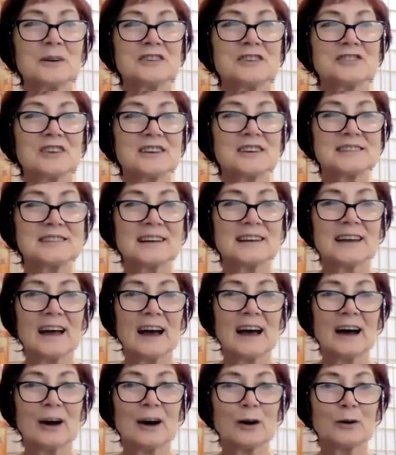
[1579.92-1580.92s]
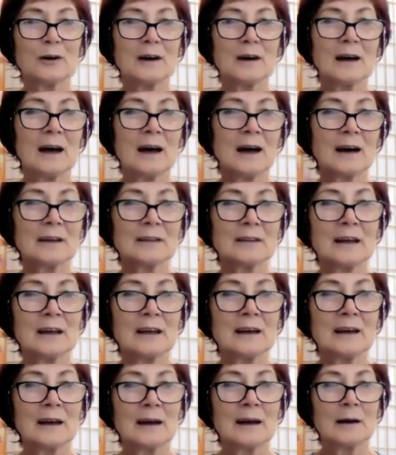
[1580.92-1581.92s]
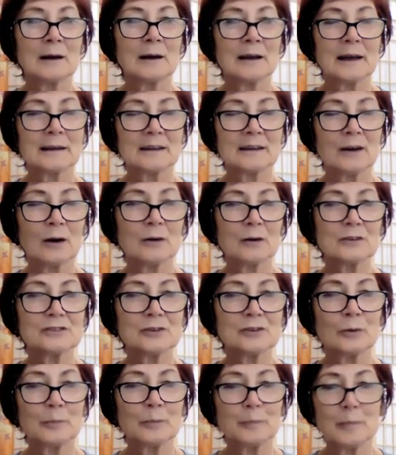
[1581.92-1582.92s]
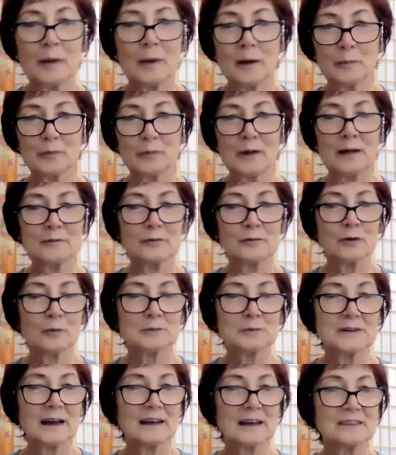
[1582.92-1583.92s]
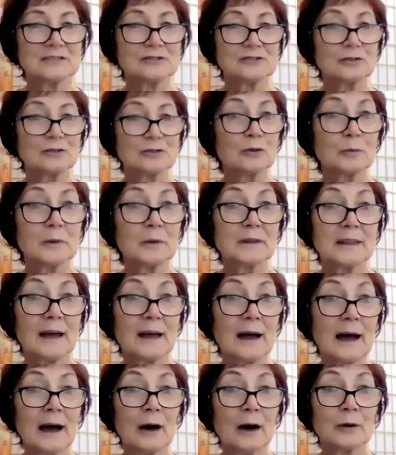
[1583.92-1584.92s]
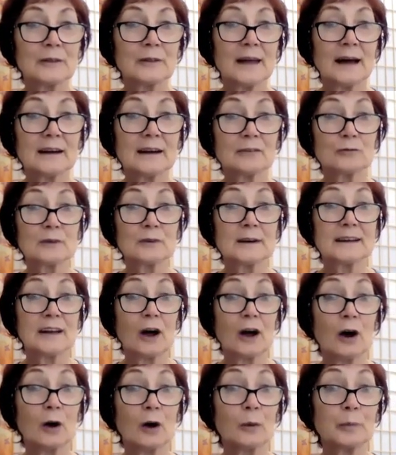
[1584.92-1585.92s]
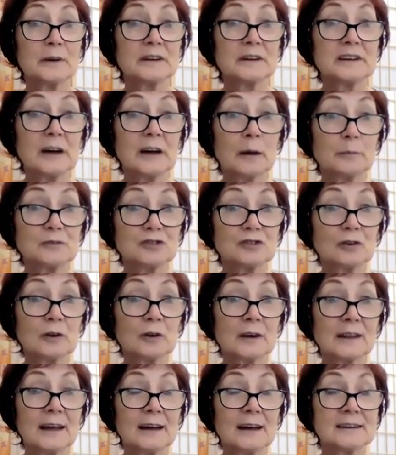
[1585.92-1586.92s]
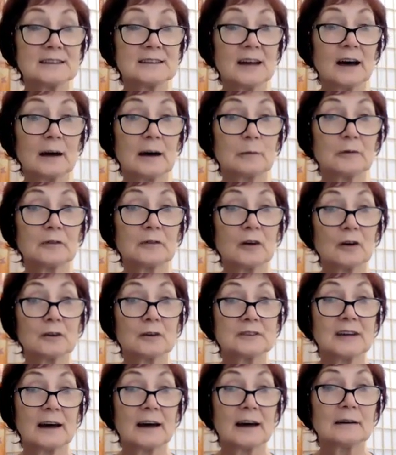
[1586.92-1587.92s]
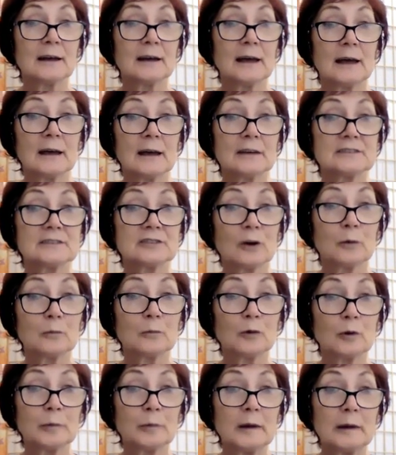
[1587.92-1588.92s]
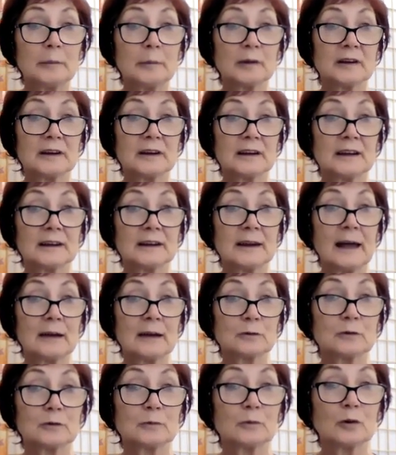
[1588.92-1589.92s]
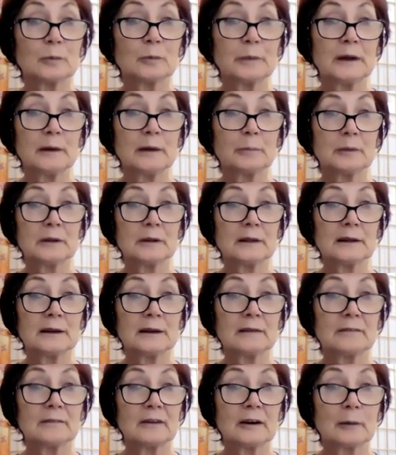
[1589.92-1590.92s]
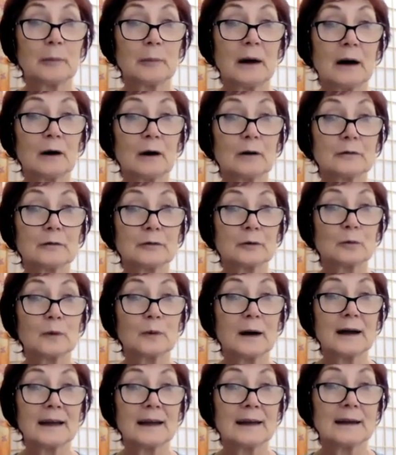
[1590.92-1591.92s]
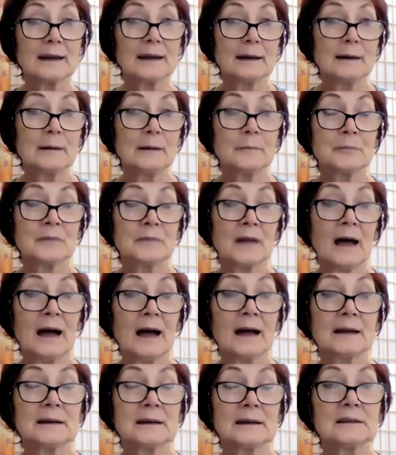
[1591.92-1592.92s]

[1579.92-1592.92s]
interesting how getting onto platforms like Zoom and that how that really opened up during that time of lockdown, so more people could connect with more people in a very powerful way. And